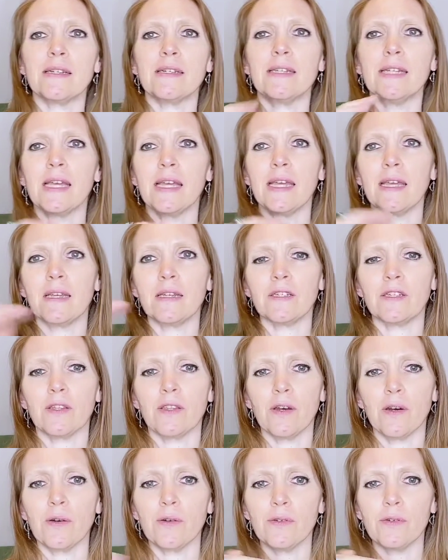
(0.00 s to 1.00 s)
to dig into
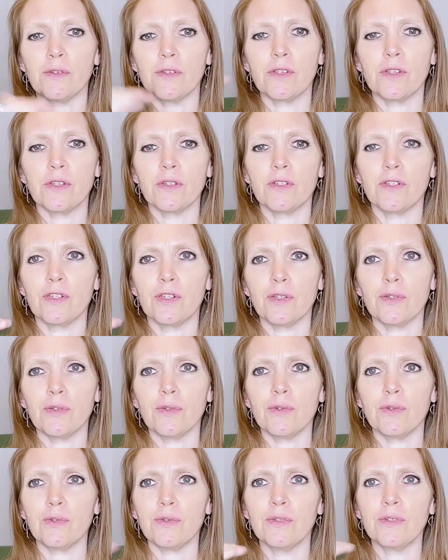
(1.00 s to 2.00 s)
those
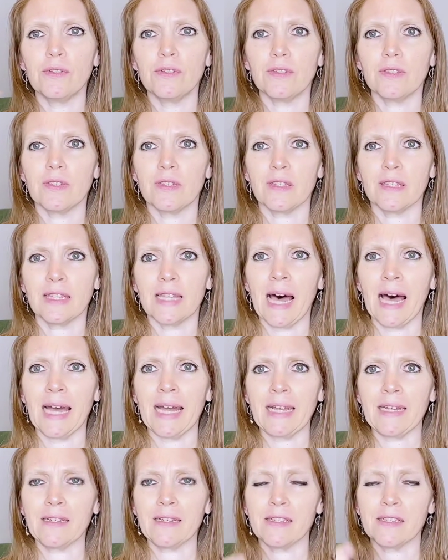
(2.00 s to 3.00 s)
two
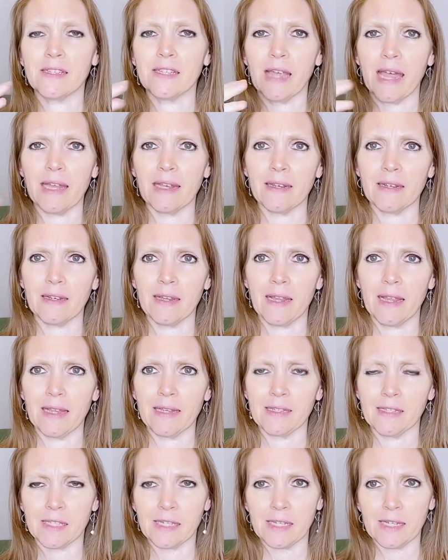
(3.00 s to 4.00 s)
lines
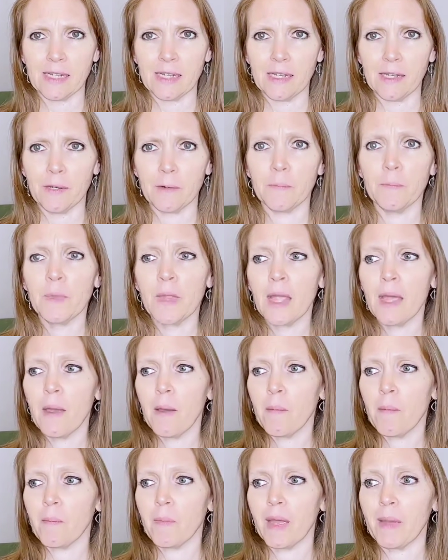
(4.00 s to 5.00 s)
and see
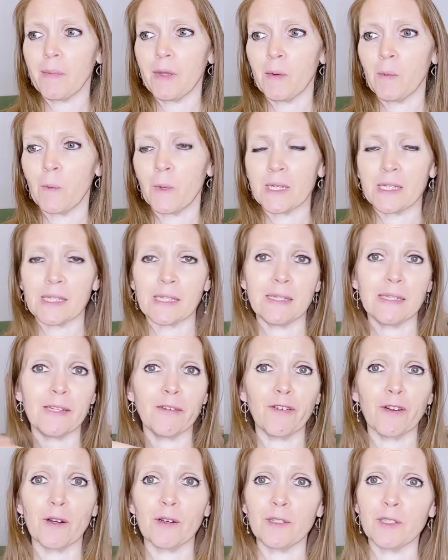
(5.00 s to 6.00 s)
maybe what's
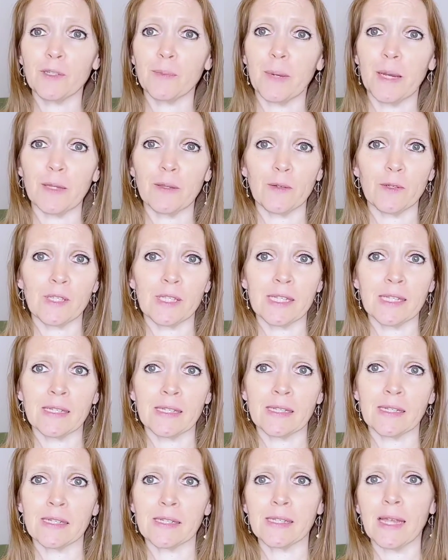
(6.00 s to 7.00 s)
difficult about those
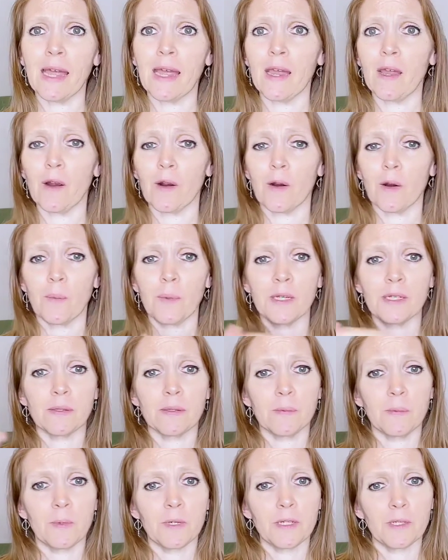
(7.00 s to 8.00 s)
things to say, or
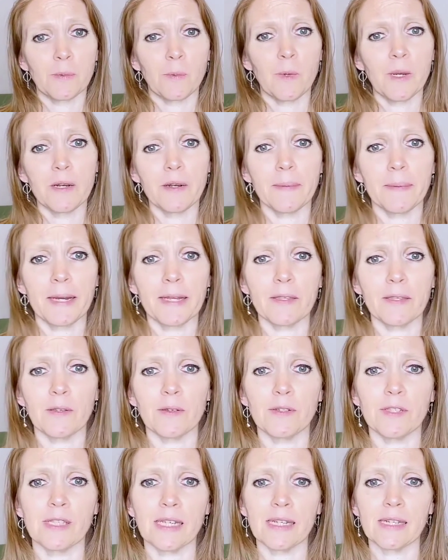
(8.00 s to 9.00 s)
what's weird about
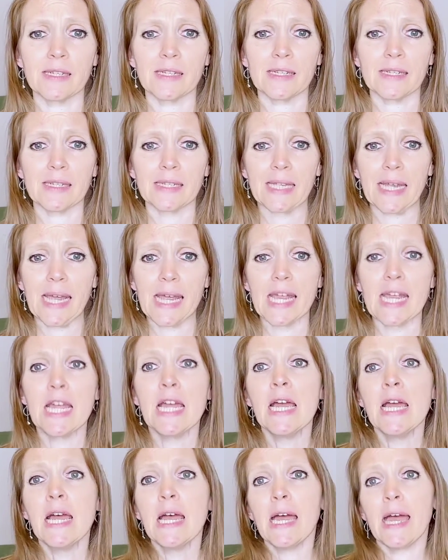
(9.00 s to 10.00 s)
those things to say.
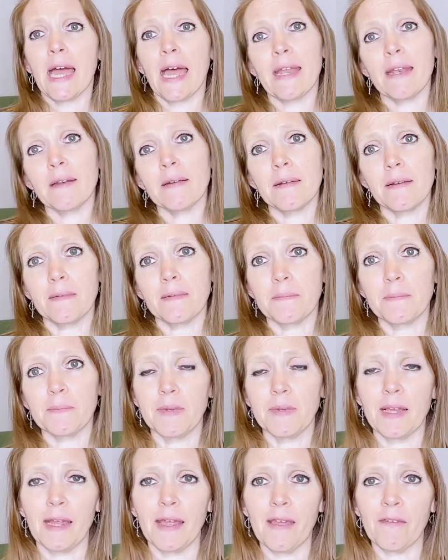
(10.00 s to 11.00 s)
And
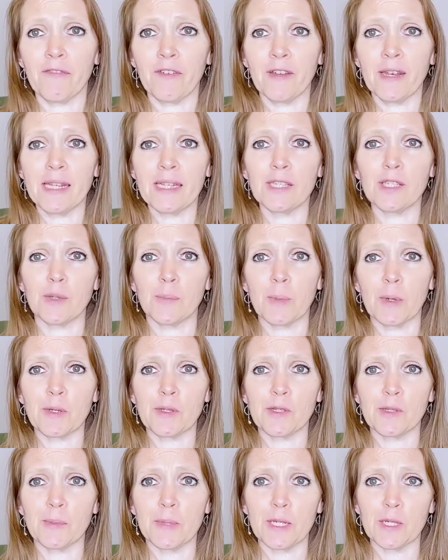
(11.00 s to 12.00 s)
if it is
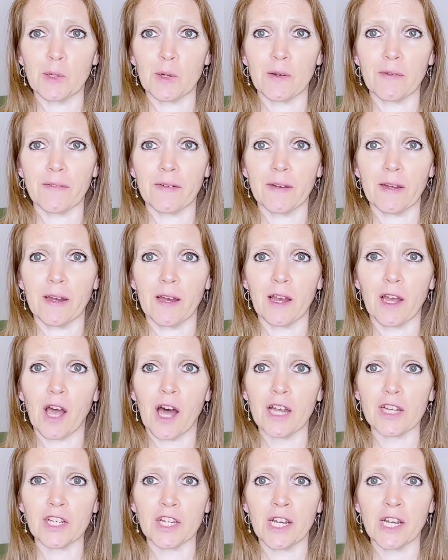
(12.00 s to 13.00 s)
supposed to be sort of a
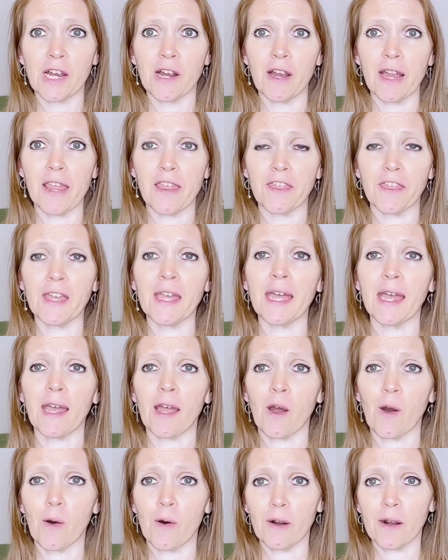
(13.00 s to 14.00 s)
cautionary
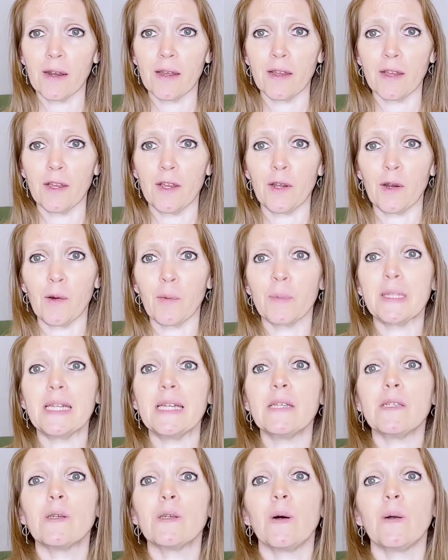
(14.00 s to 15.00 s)
thing, or a, you know,
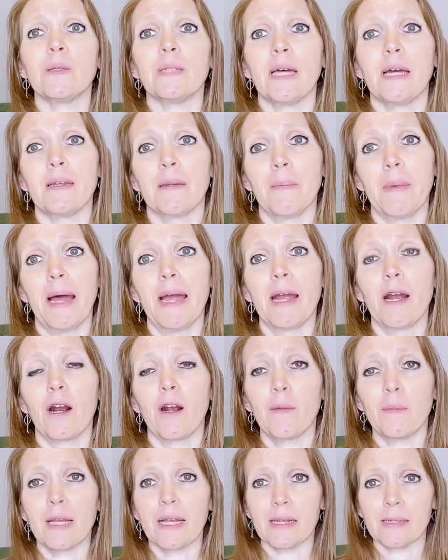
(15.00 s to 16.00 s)
please hold on to my
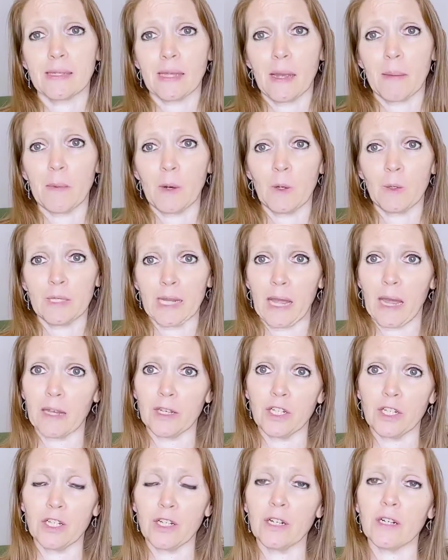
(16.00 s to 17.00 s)
heart because I'm holding
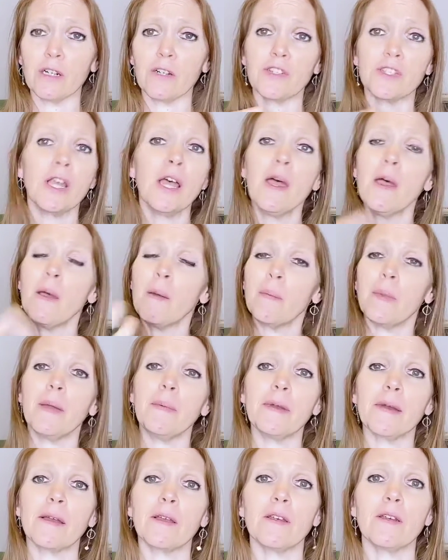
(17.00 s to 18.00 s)
on to yours,
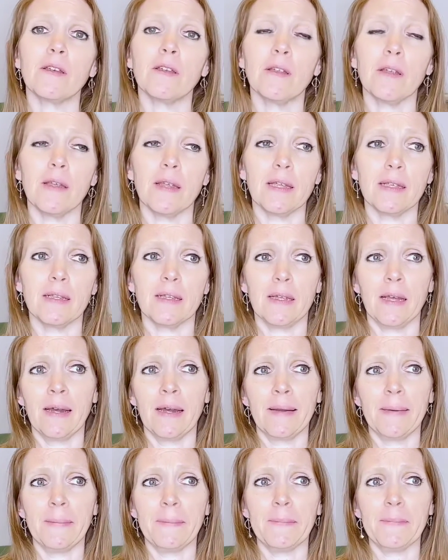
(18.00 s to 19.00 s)
maybe it could
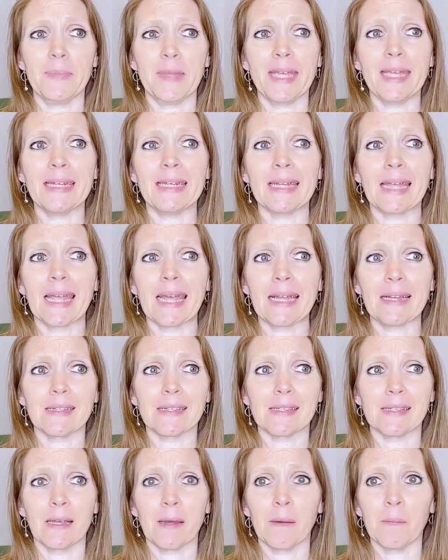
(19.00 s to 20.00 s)

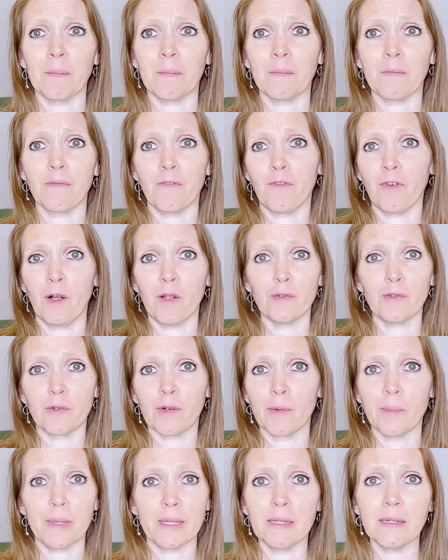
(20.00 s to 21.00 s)
indicate some
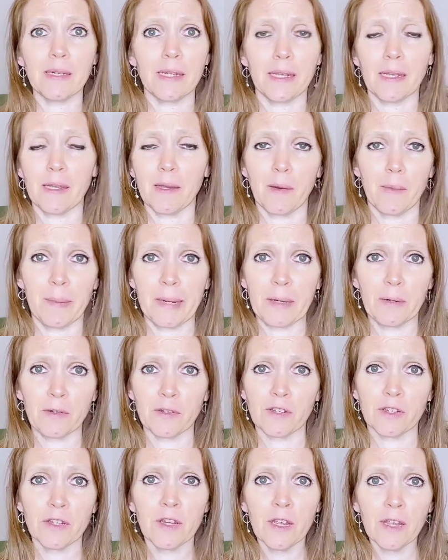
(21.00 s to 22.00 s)
vulnerability
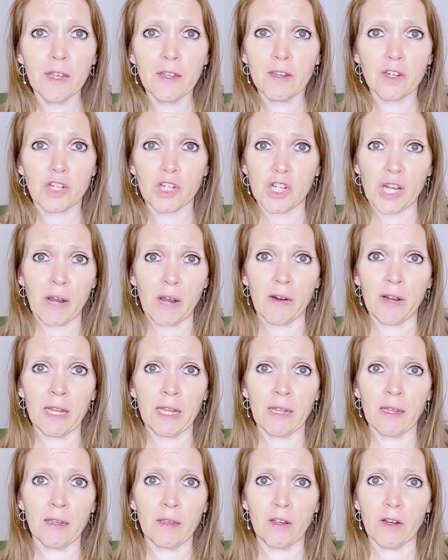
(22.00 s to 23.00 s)
about
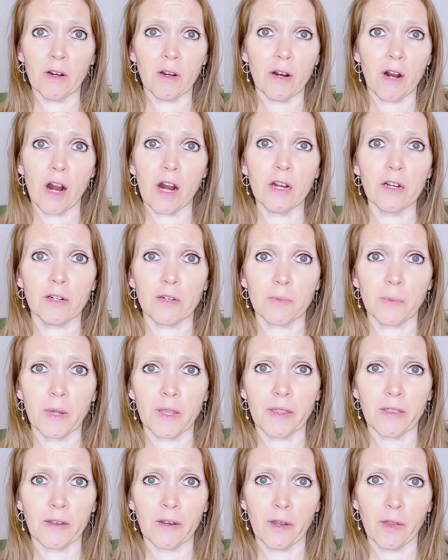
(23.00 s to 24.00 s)
sharing your heart
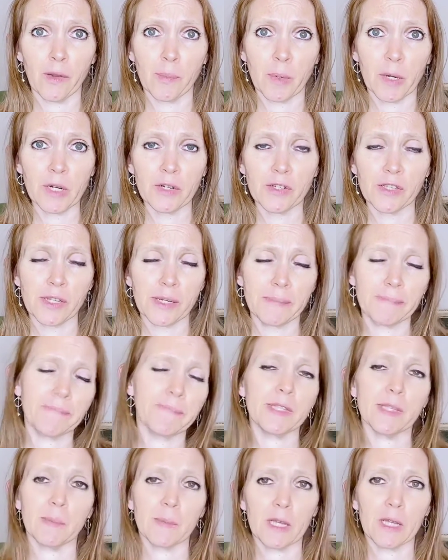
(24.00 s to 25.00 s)
with another person,
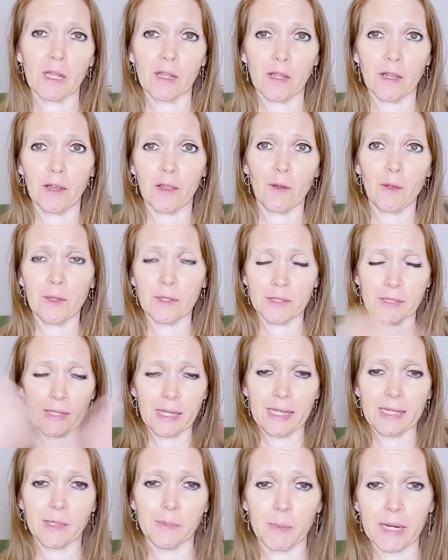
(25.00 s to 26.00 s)
something along those
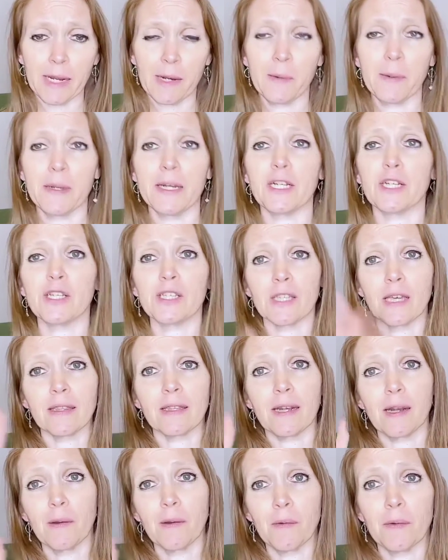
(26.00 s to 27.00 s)
lines. But anyway, just thought
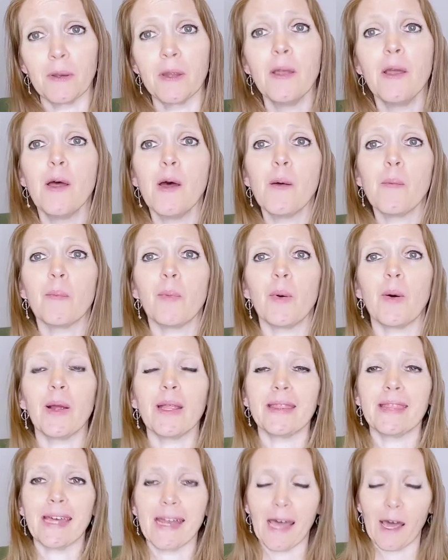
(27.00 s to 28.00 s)
that I would
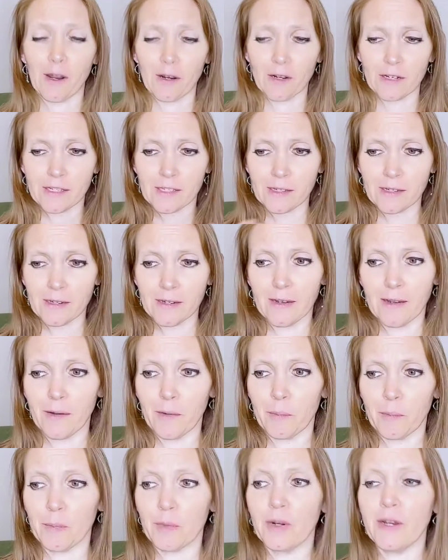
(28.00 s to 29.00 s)
point that out. It's
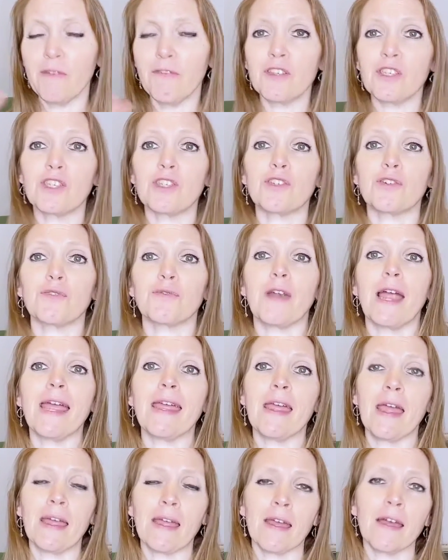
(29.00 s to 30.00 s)
a brief
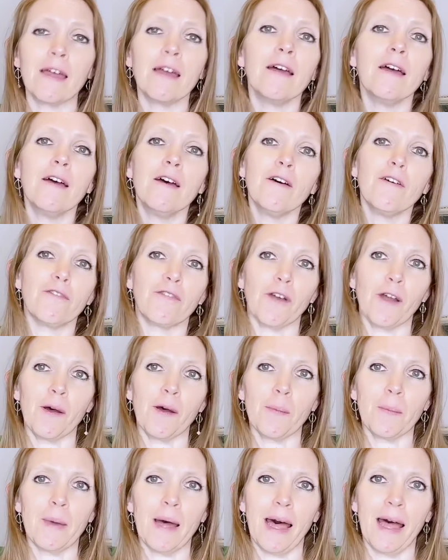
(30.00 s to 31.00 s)
straying
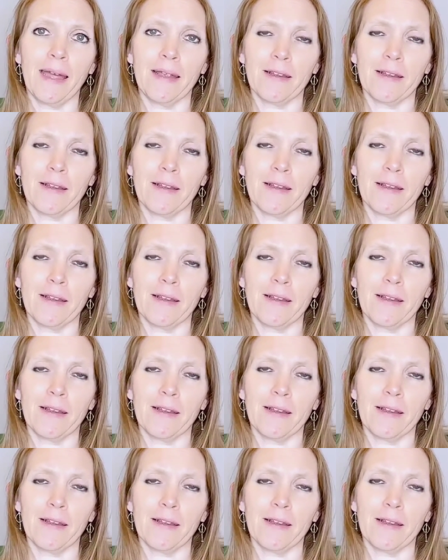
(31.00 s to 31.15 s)
from